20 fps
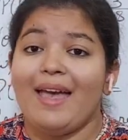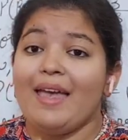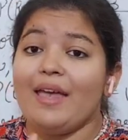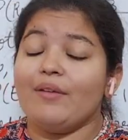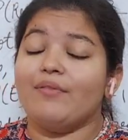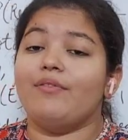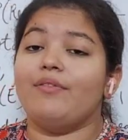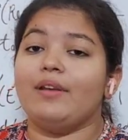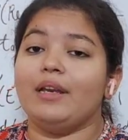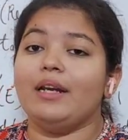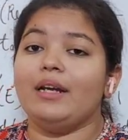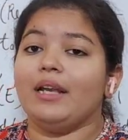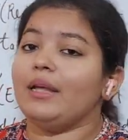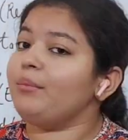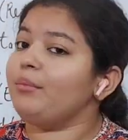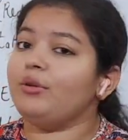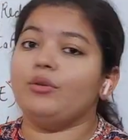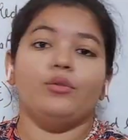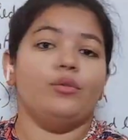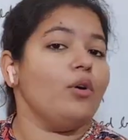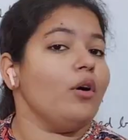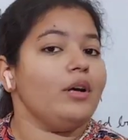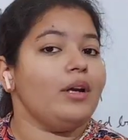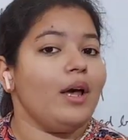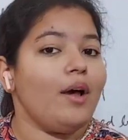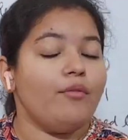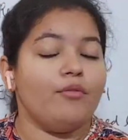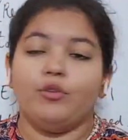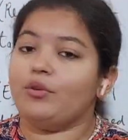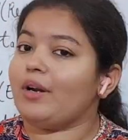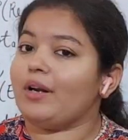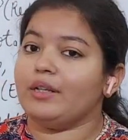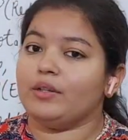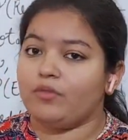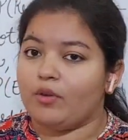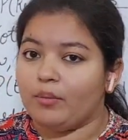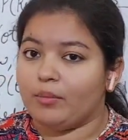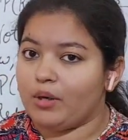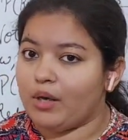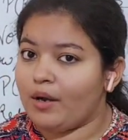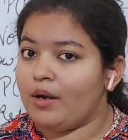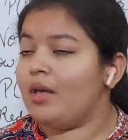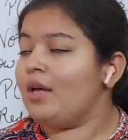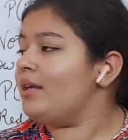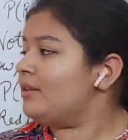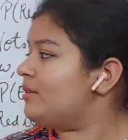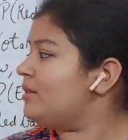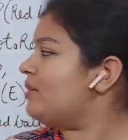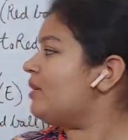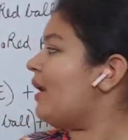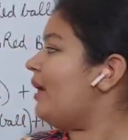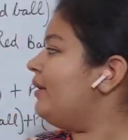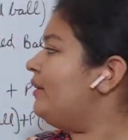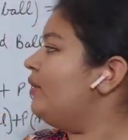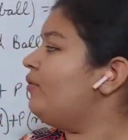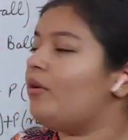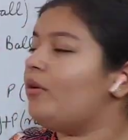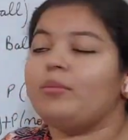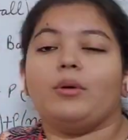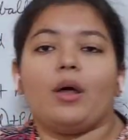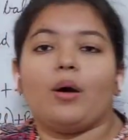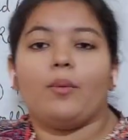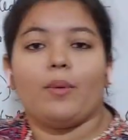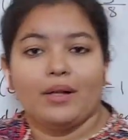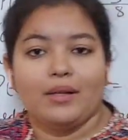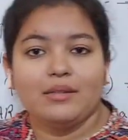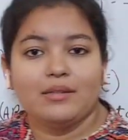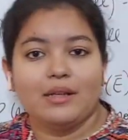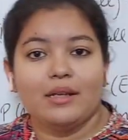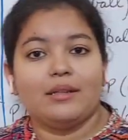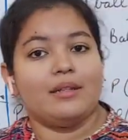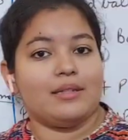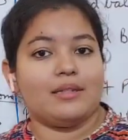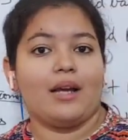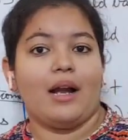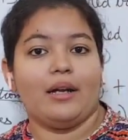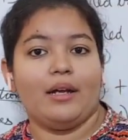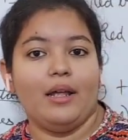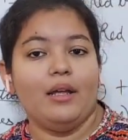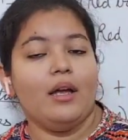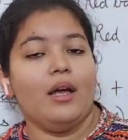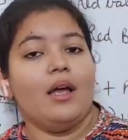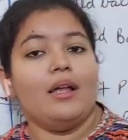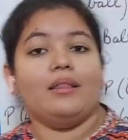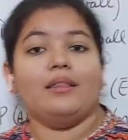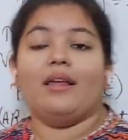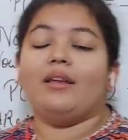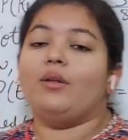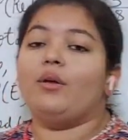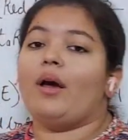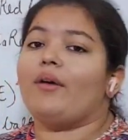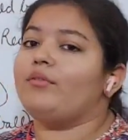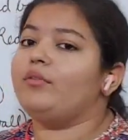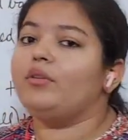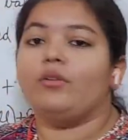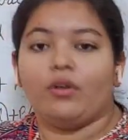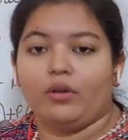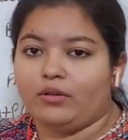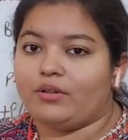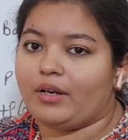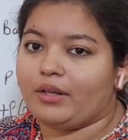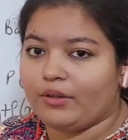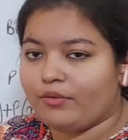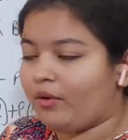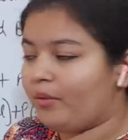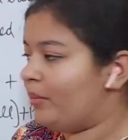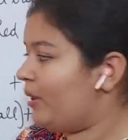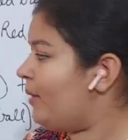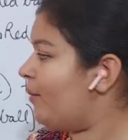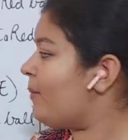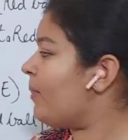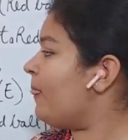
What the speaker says: Every time you not have to write the formula. Just write the formula once in the starting, then you have to not write the formula.